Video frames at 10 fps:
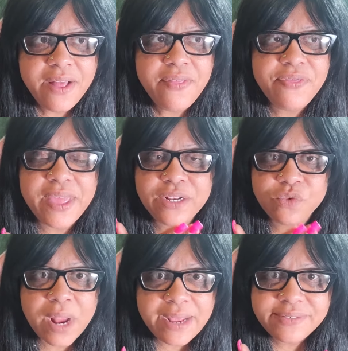that
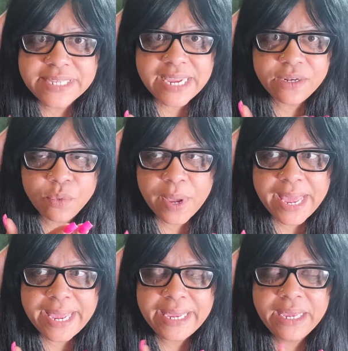drive Satan
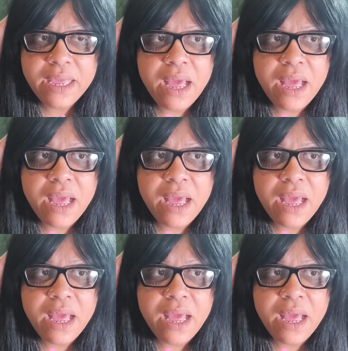away.